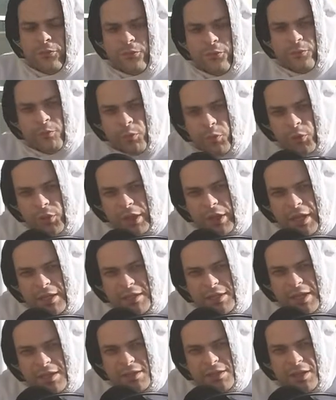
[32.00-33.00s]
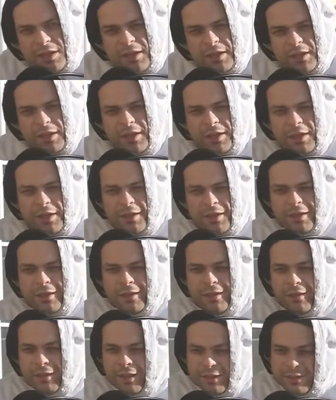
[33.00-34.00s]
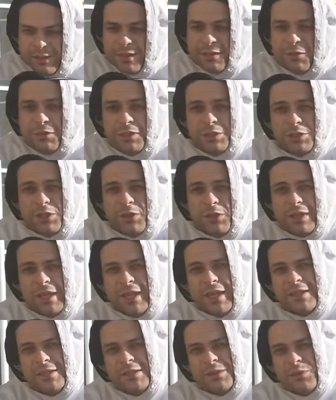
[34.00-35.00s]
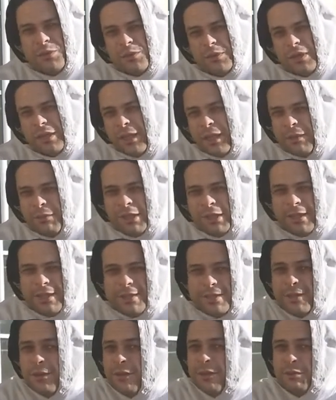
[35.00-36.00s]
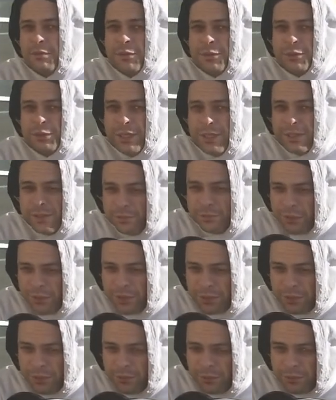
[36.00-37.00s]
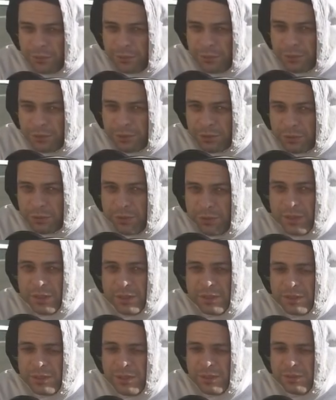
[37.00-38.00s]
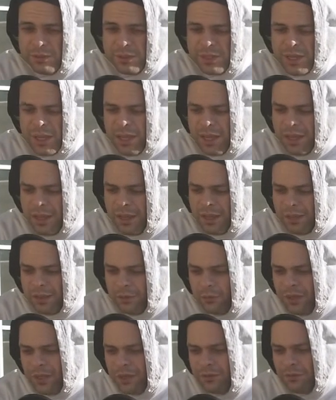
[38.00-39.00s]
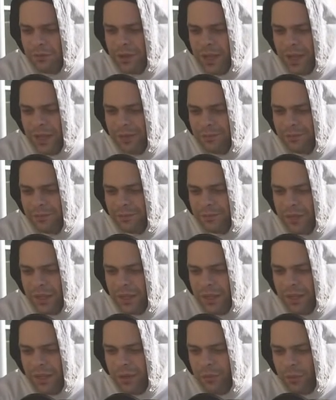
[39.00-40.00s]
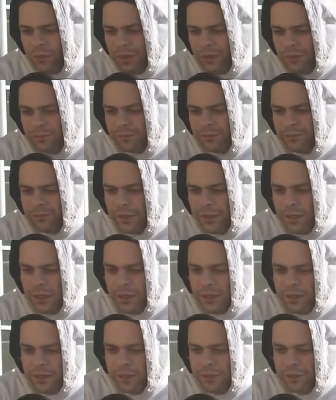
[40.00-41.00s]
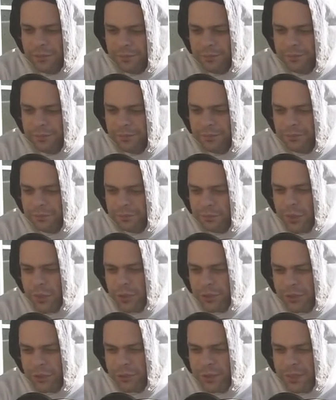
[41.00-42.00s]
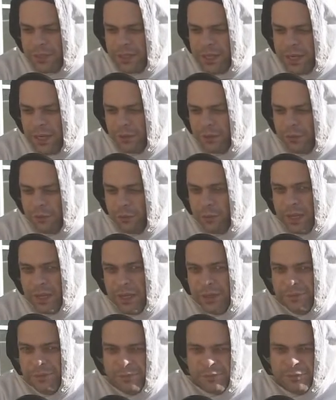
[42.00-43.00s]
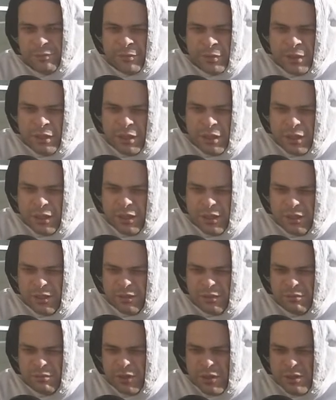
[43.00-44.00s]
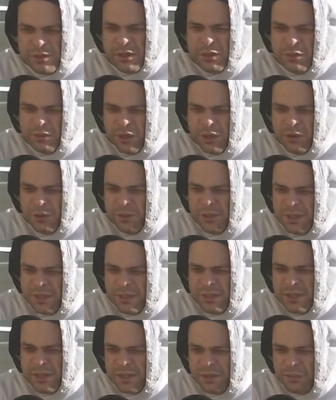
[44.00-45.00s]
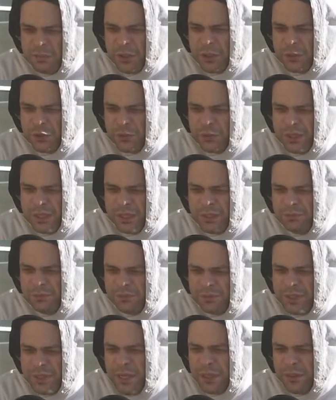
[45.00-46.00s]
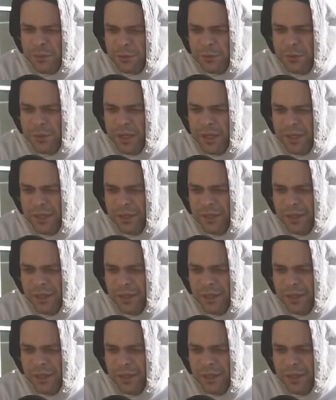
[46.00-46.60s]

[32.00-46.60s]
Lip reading: More Content Talk. That's the only show that cuts through the glam, the glitz, and all the bullshit to bring you the truthiest news that we can find. Well, Majorie Taylor Greene, also known as Majorie Taylor Greene,